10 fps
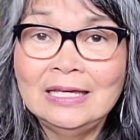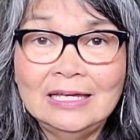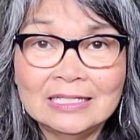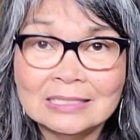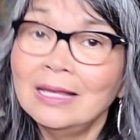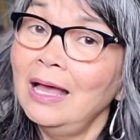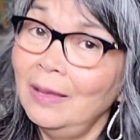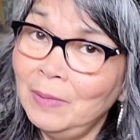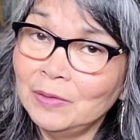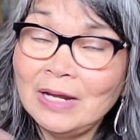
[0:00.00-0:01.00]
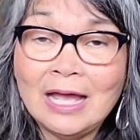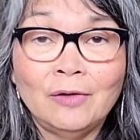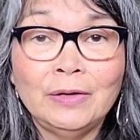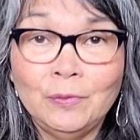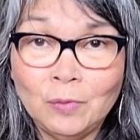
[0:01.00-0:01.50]
is about
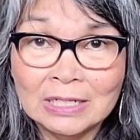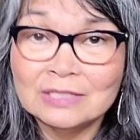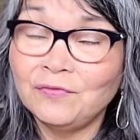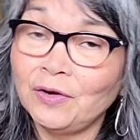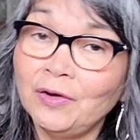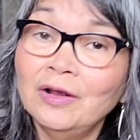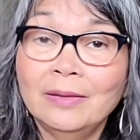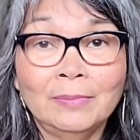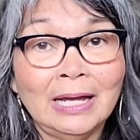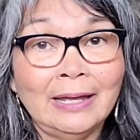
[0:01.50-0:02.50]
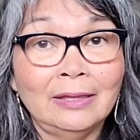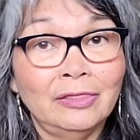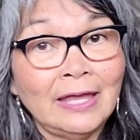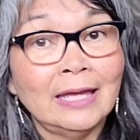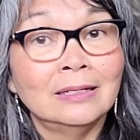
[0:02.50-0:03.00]
how it was for my
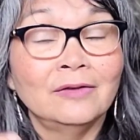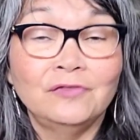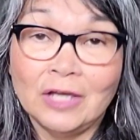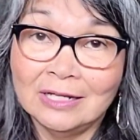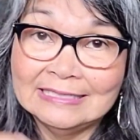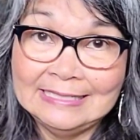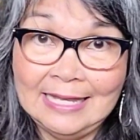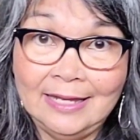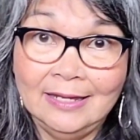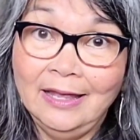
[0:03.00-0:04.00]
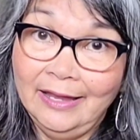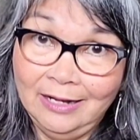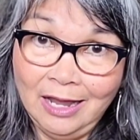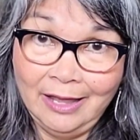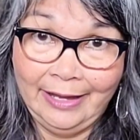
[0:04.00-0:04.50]
then fiance
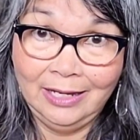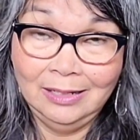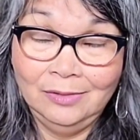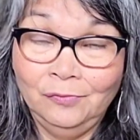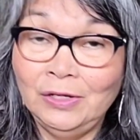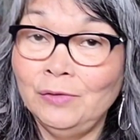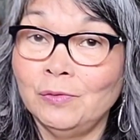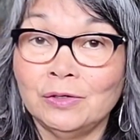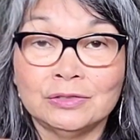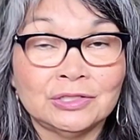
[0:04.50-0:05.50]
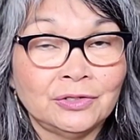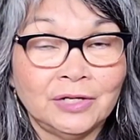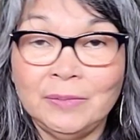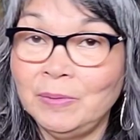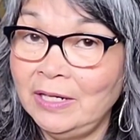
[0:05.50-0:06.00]
and I. We were
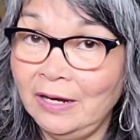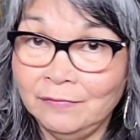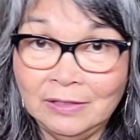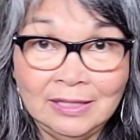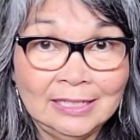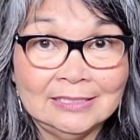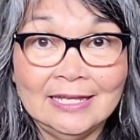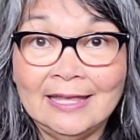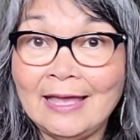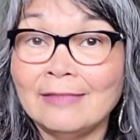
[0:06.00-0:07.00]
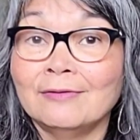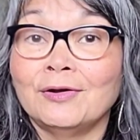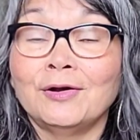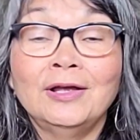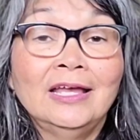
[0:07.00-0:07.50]
scraping everything
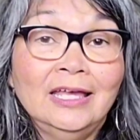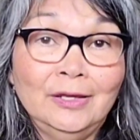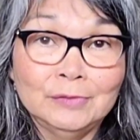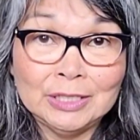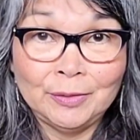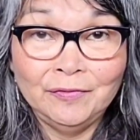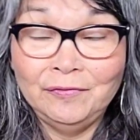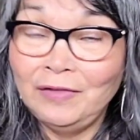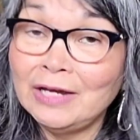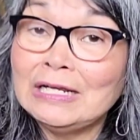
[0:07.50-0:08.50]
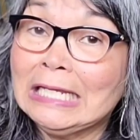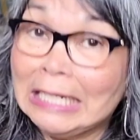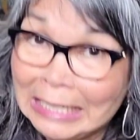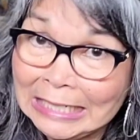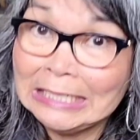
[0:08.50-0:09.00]
together. It was our very
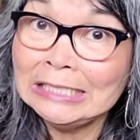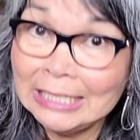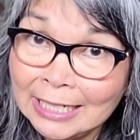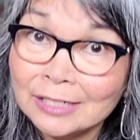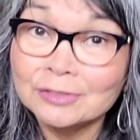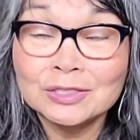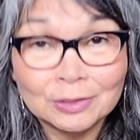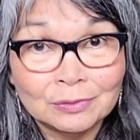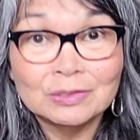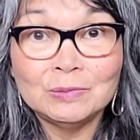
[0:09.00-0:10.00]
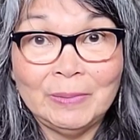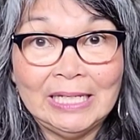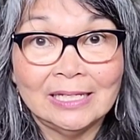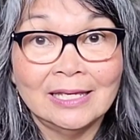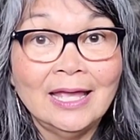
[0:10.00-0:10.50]
lean years, so to
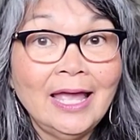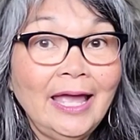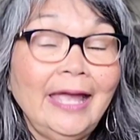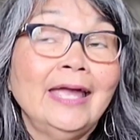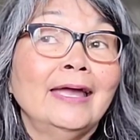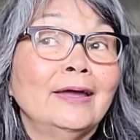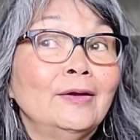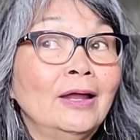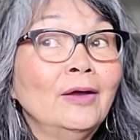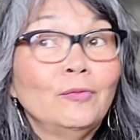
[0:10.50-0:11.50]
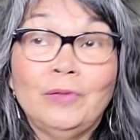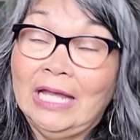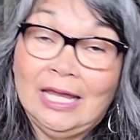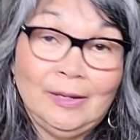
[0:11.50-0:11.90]
speak. And we